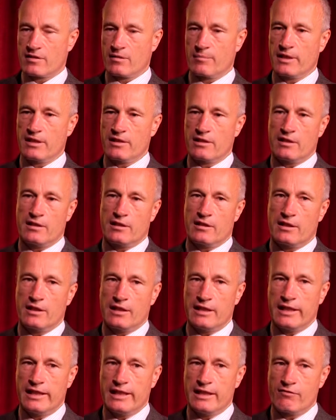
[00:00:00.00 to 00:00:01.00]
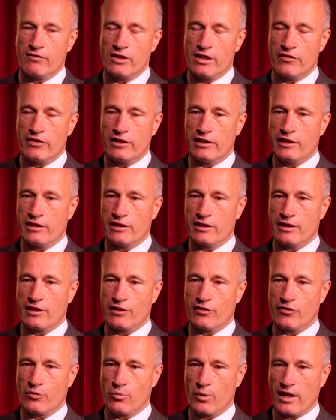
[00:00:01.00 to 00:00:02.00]
I mean, even in
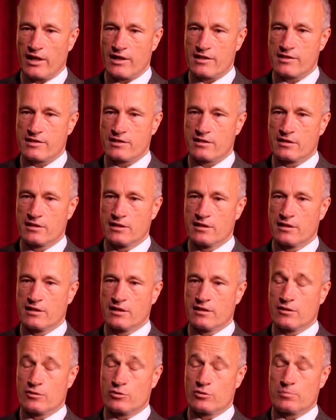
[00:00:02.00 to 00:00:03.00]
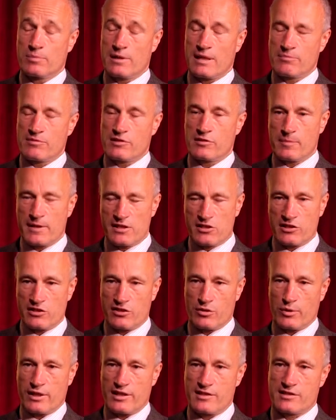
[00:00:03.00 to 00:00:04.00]
the West, or perhaps especially
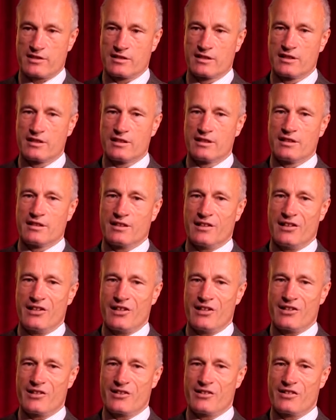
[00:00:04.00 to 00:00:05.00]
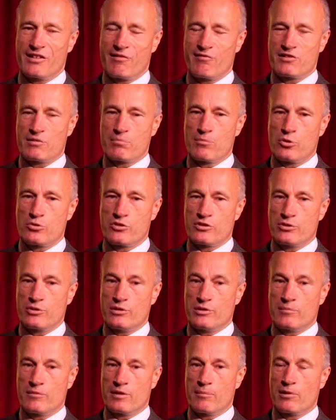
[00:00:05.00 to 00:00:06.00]
in the West, there is a
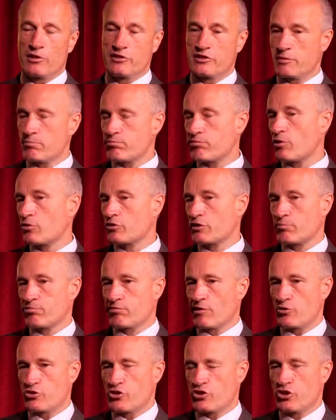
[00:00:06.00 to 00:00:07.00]
multi-pronged approach